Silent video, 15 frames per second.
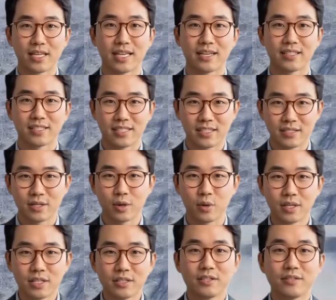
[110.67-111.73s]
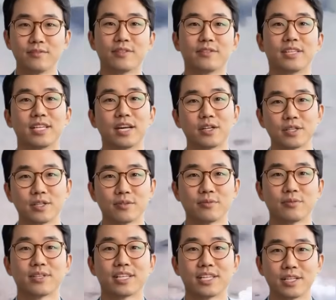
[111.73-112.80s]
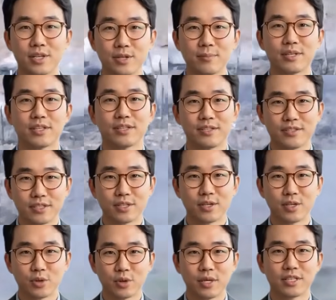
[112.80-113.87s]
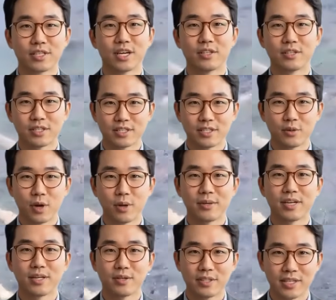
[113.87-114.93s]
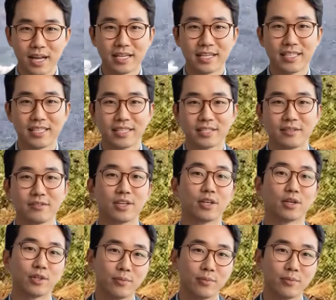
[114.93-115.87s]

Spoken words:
The defending tank is targeted. Multiple incoming anti-tank guided missiles lock onto its position.